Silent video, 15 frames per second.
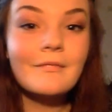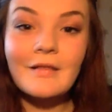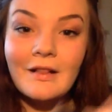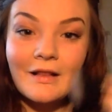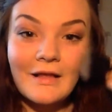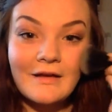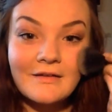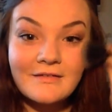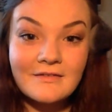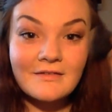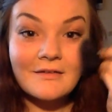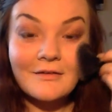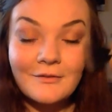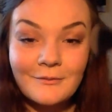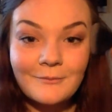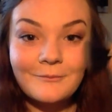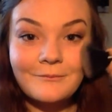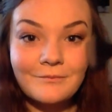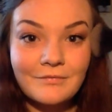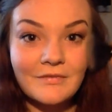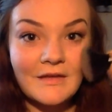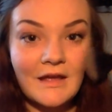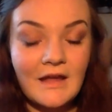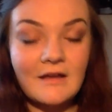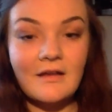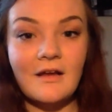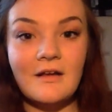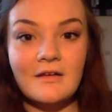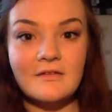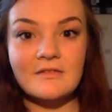Like so. And
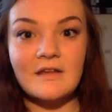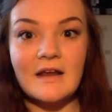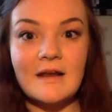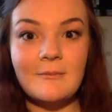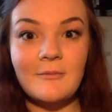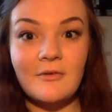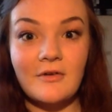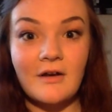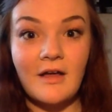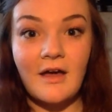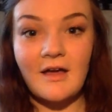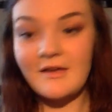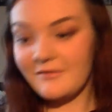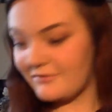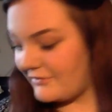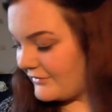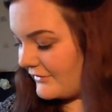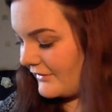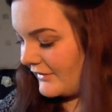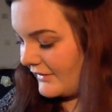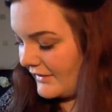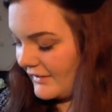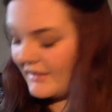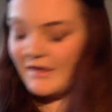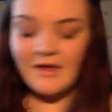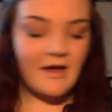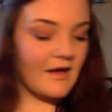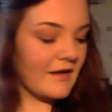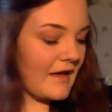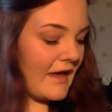I look slightly more alive.
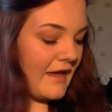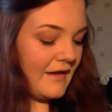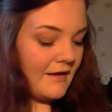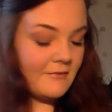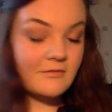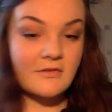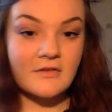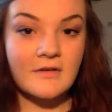Okay, I'm just